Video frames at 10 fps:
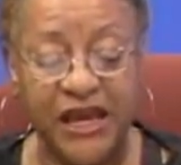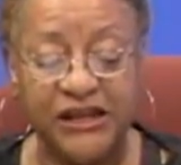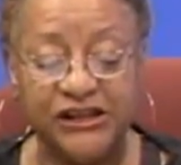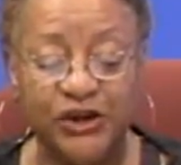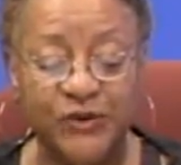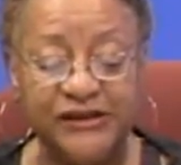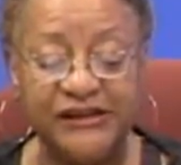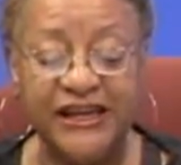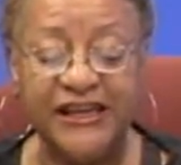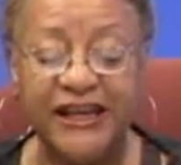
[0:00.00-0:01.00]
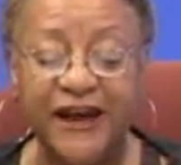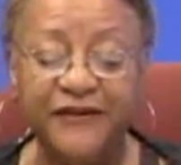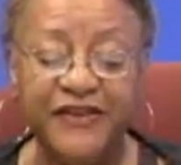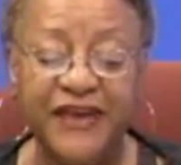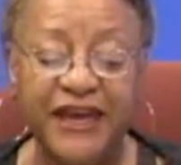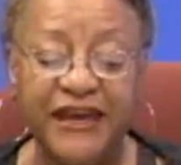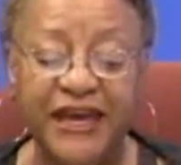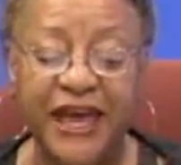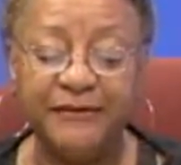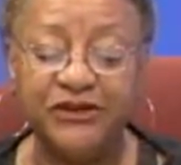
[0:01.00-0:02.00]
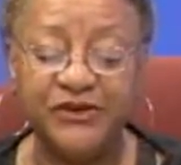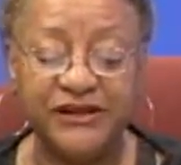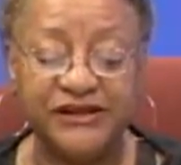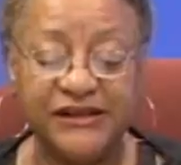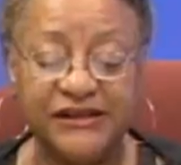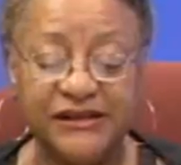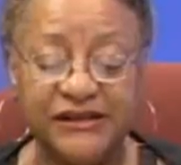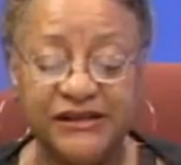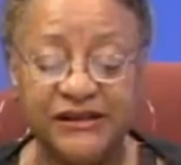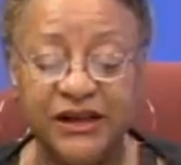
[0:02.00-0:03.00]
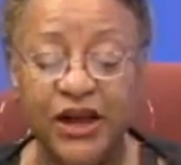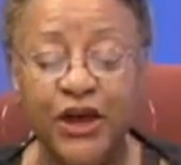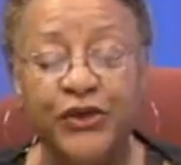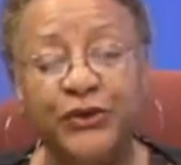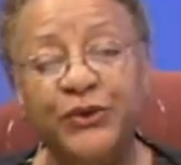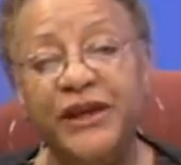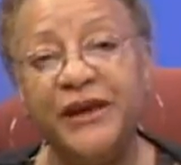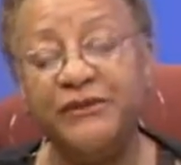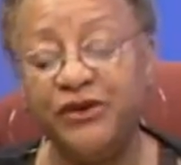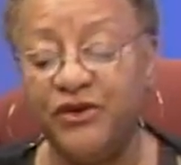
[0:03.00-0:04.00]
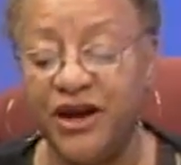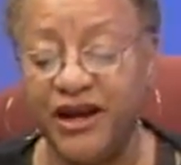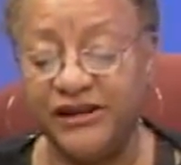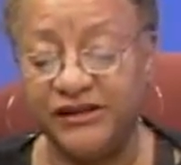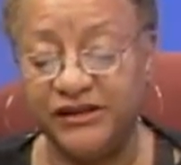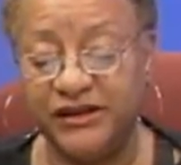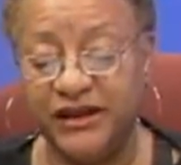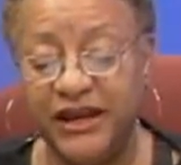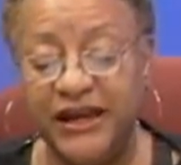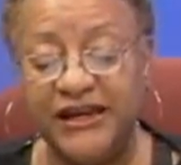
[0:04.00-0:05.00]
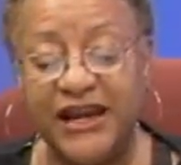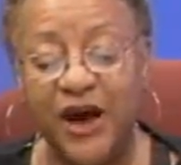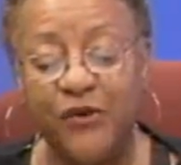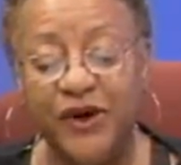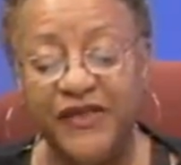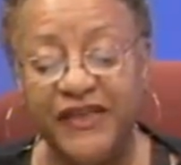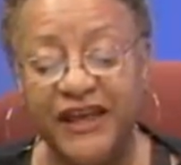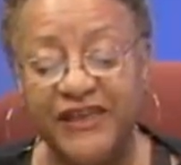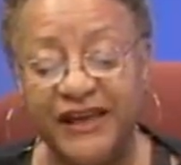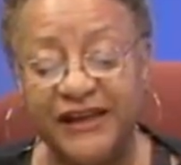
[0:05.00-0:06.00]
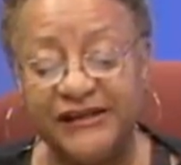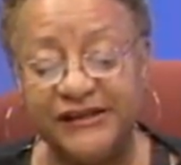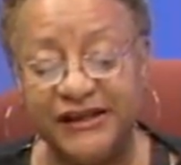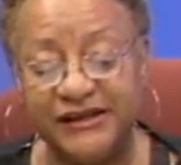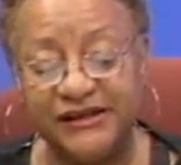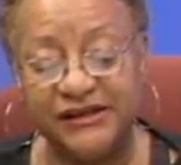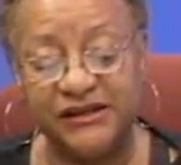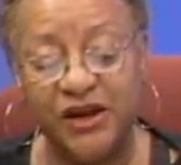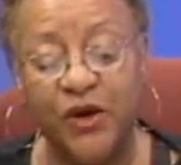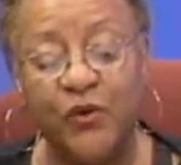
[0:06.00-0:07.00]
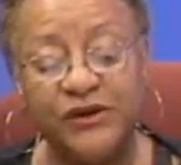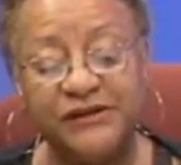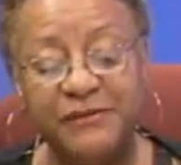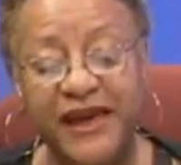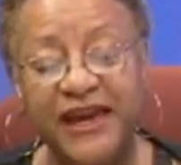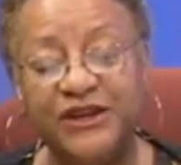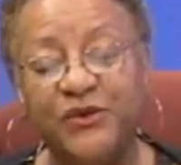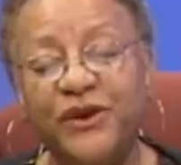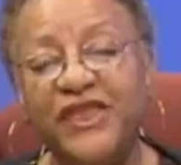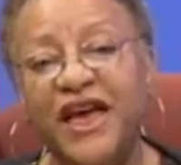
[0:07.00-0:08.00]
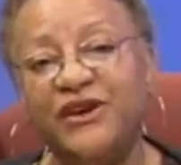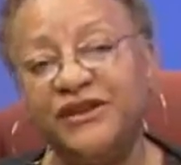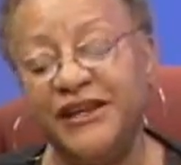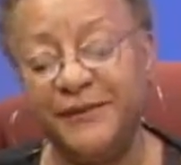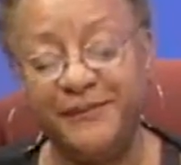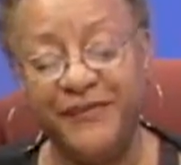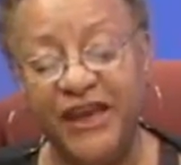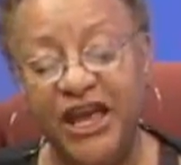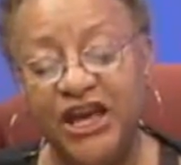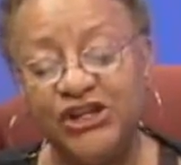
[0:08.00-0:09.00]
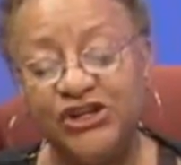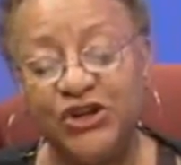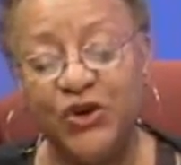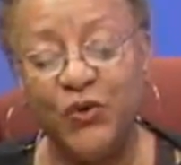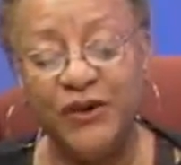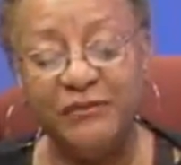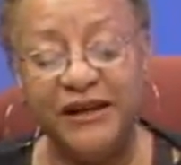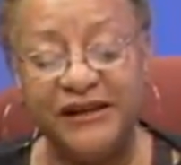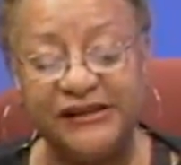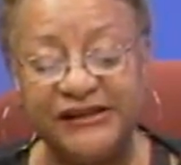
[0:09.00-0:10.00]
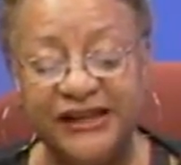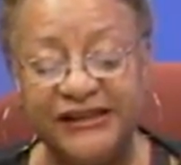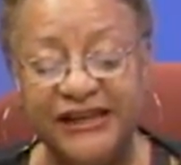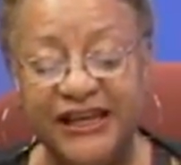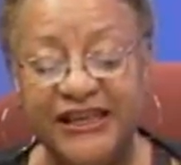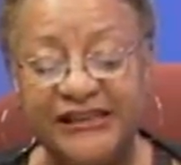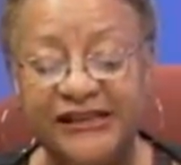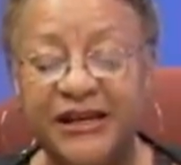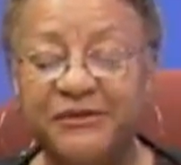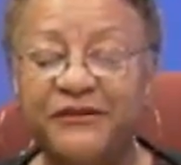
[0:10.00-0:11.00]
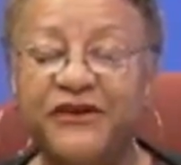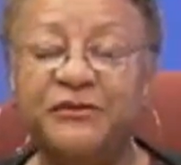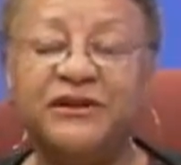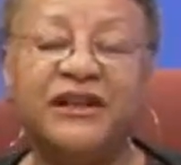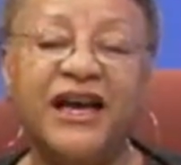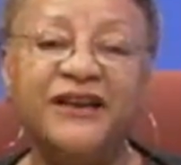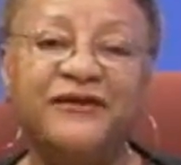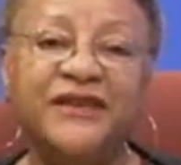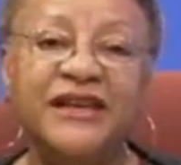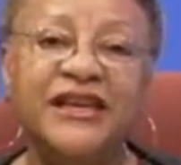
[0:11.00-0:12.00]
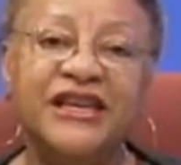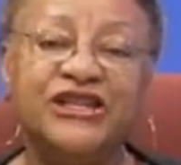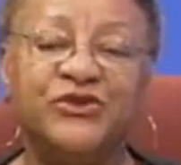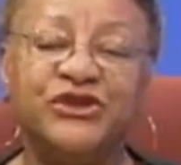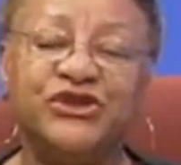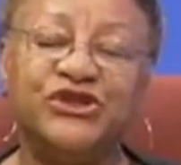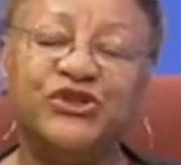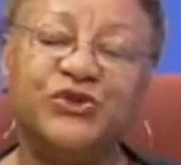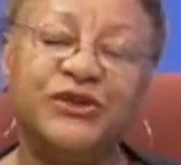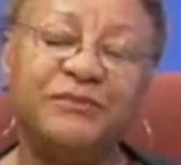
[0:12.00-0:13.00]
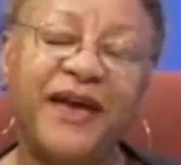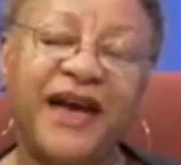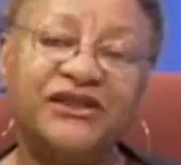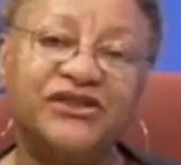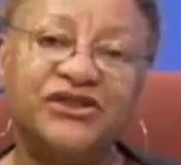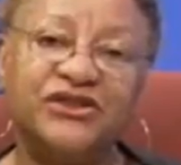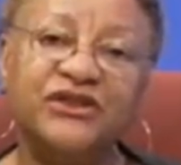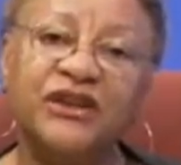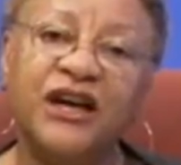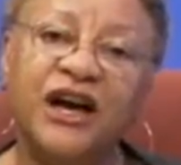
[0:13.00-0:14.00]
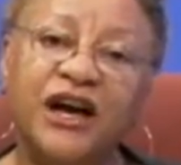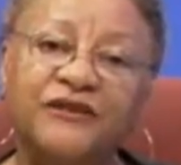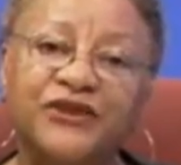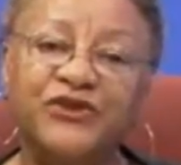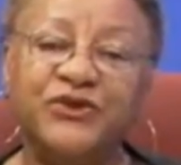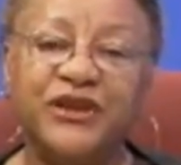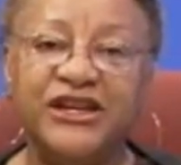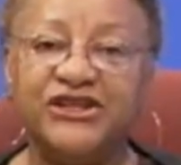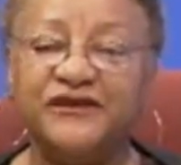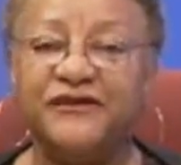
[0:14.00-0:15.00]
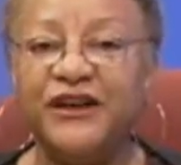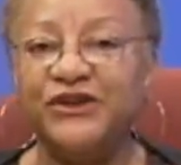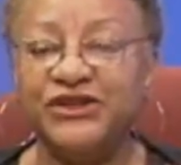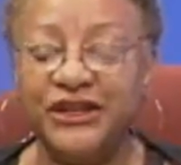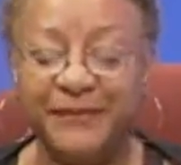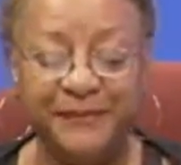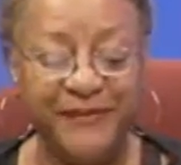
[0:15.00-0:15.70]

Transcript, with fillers: So we see that everything came into existence through him, the Christ. Not one thing that exists was made without him. So, with me discussing the sum of human life is Richard Stewart, pastor of New Creation Fellowship,